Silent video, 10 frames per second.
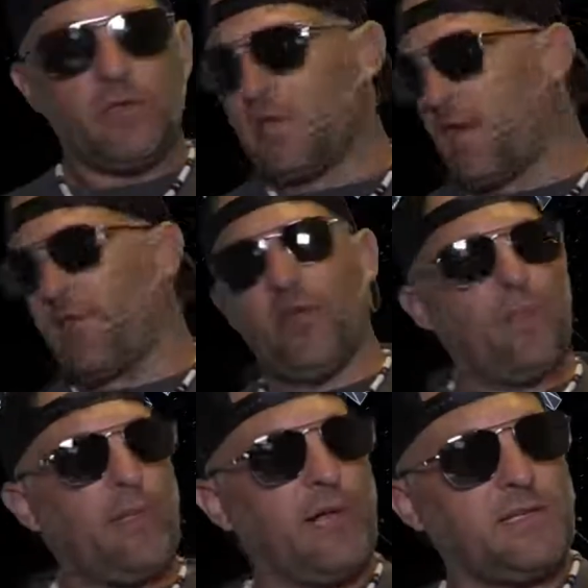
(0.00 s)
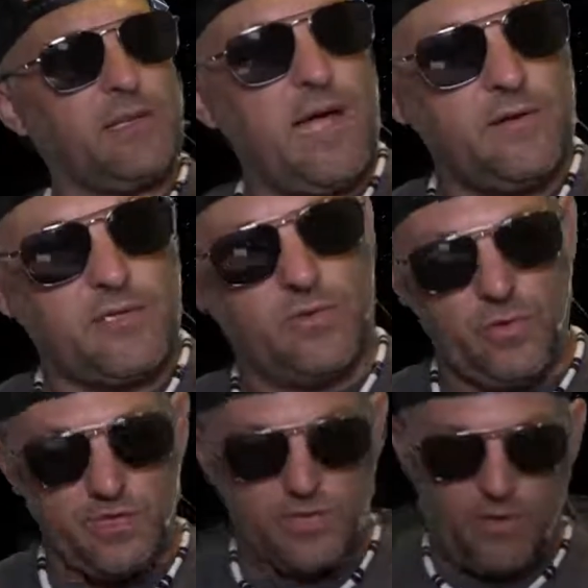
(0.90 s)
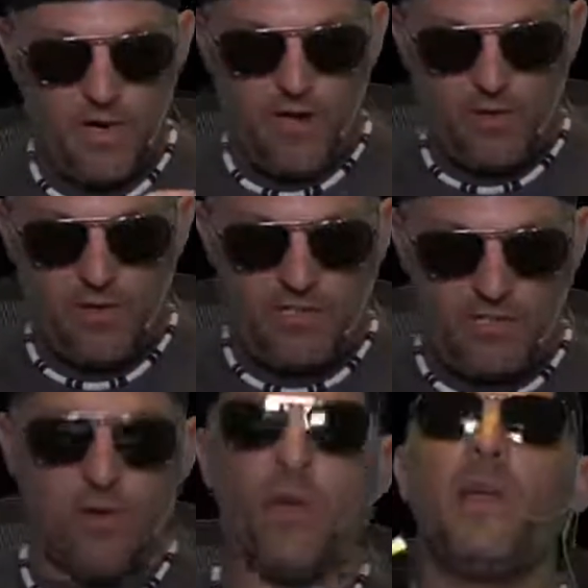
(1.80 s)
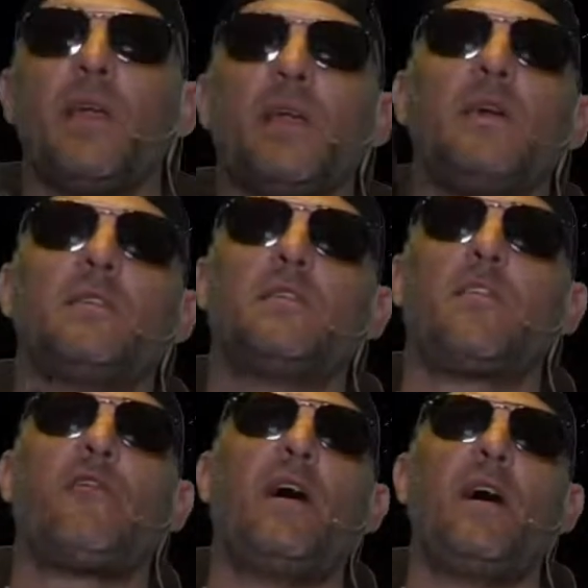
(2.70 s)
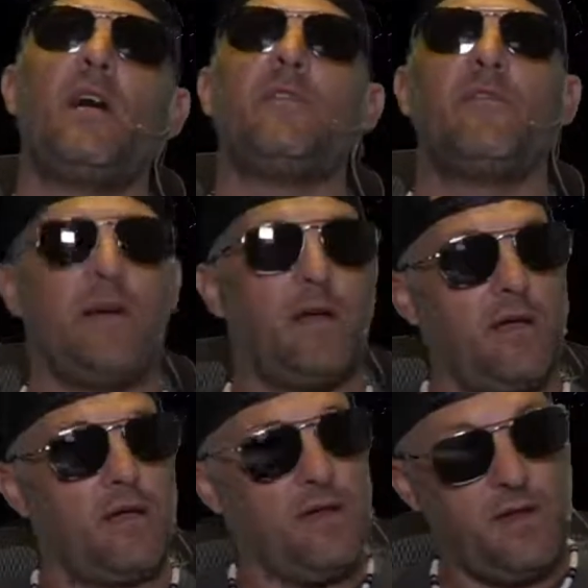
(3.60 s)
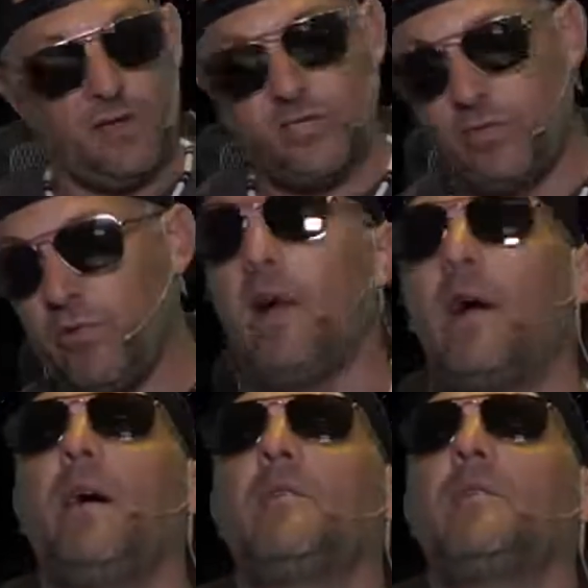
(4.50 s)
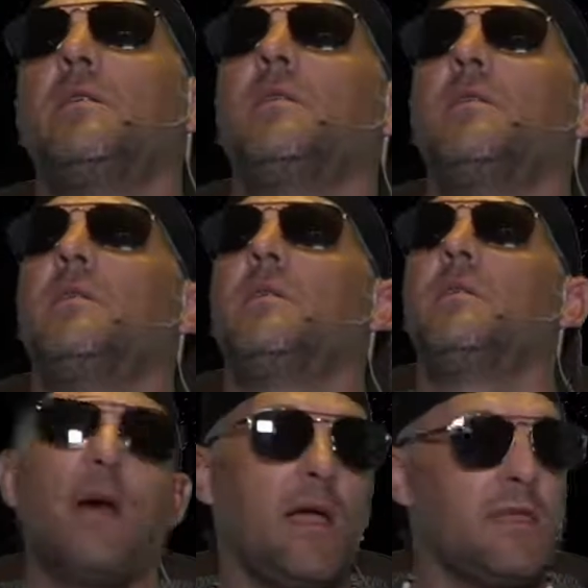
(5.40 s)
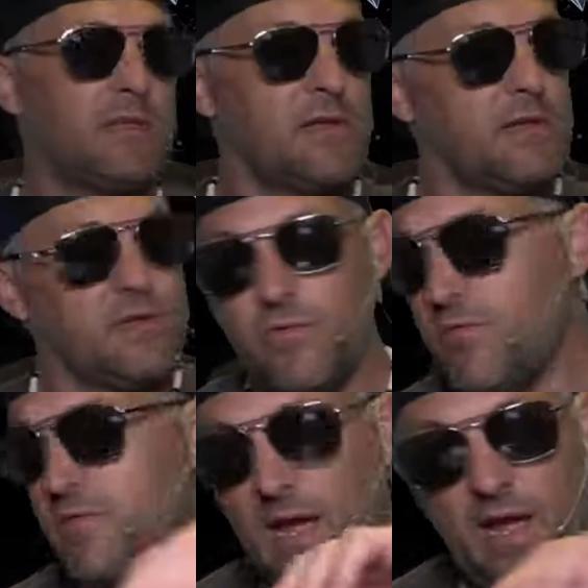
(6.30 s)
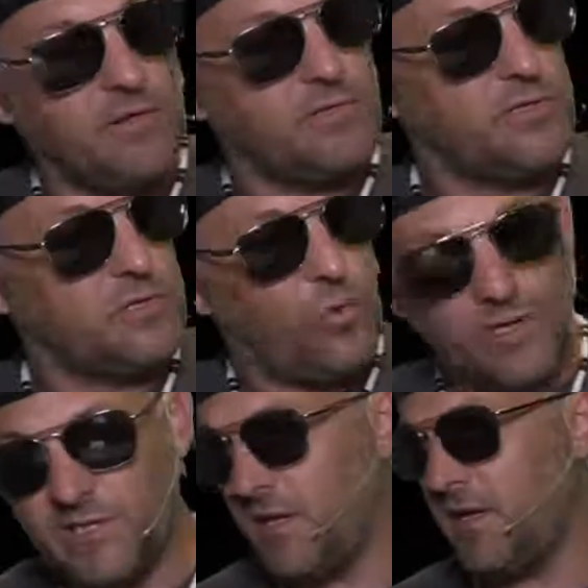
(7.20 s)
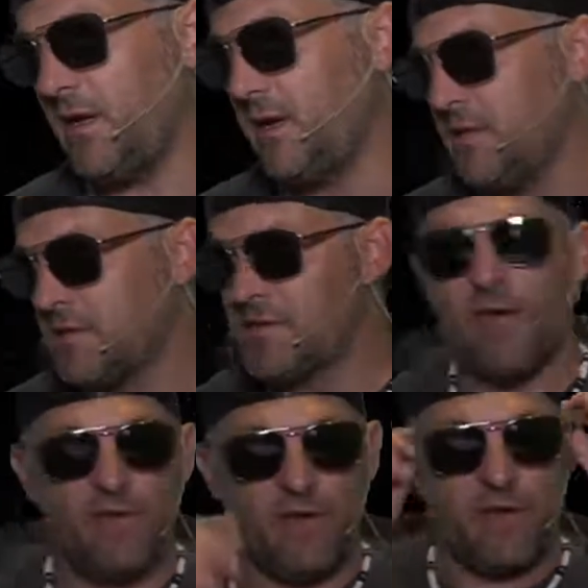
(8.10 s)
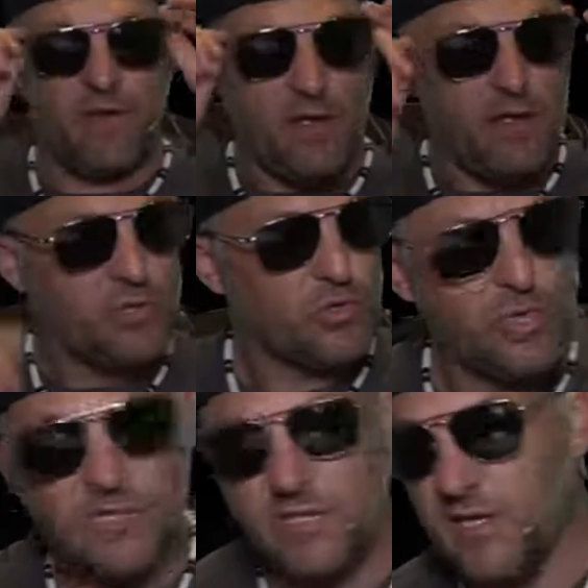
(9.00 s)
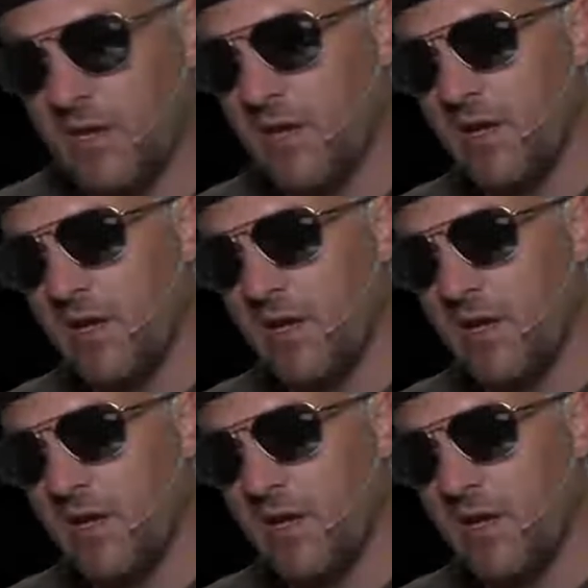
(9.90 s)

Seth here at Plastic Galaxy Toy Store. How is it going this fine July the 9th, 2020? 7/27/9/20.